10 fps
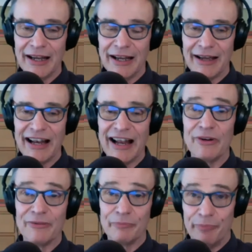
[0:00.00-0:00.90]
and I
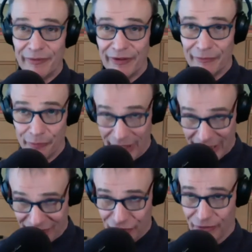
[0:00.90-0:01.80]
bit
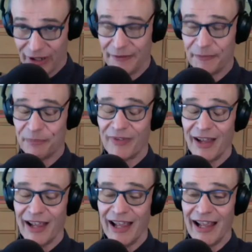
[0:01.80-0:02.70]
into it,
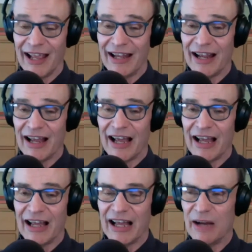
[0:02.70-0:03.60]
and
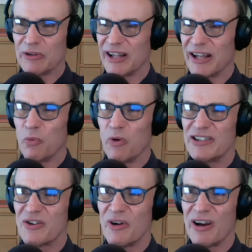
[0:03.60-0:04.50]
I was like,
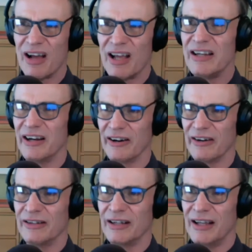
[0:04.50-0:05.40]
"What's going on
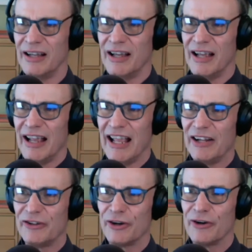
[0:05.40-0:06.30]
here?" And
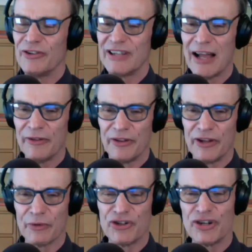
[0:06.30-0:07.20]
it turns out that
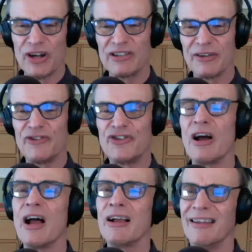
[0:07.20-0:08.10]
there were chunks of
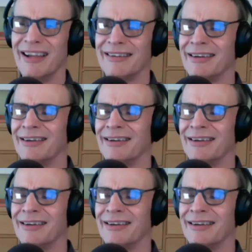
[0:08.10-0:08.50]
chocolate